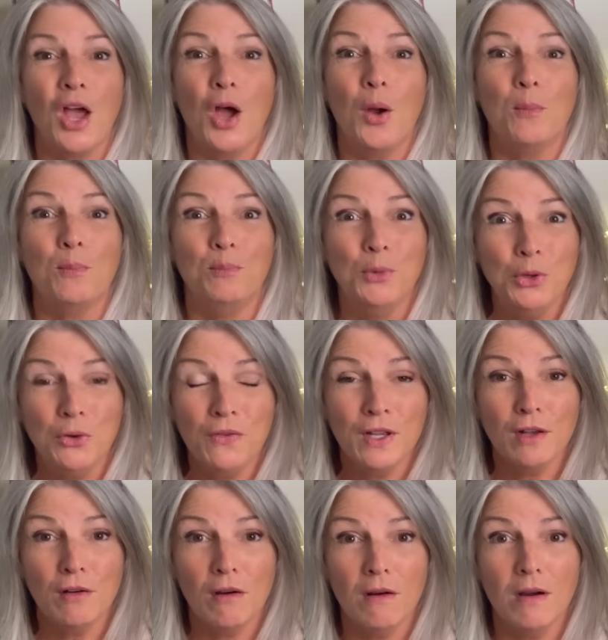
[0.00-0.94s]

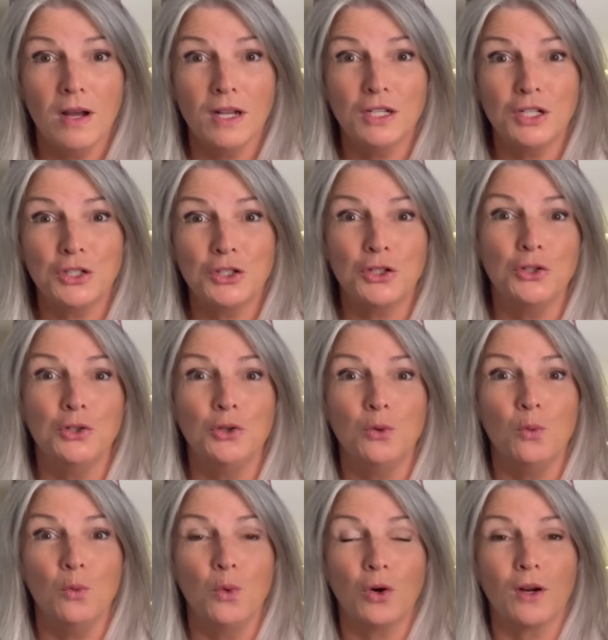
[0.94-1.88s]
Moving on to
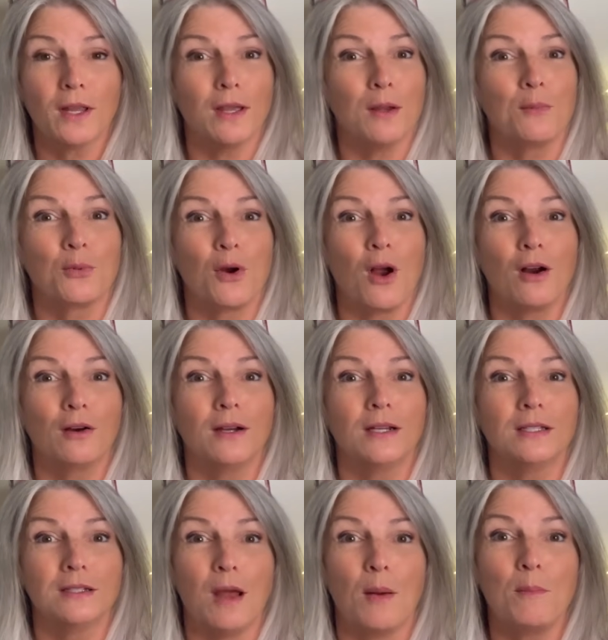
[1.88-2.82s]
work in
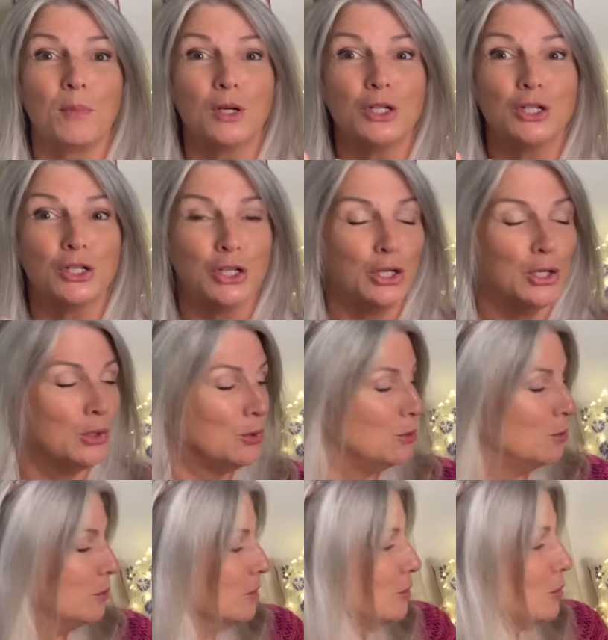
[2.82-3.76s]
progress number
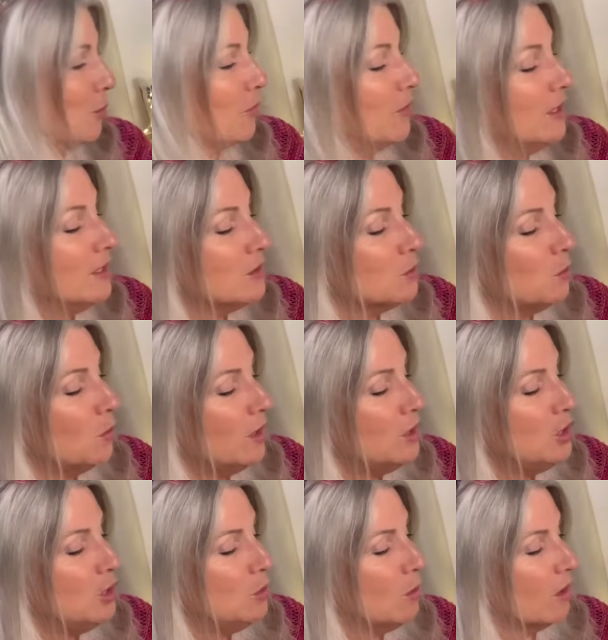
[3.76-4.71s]
2. So this
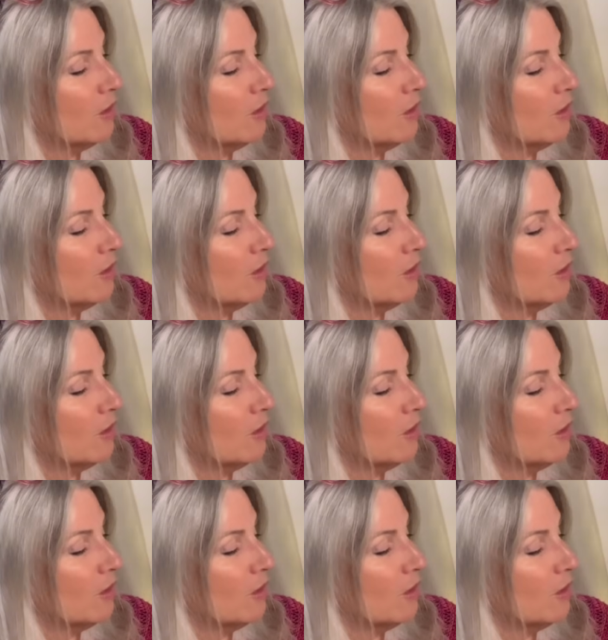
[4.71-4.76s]
one you are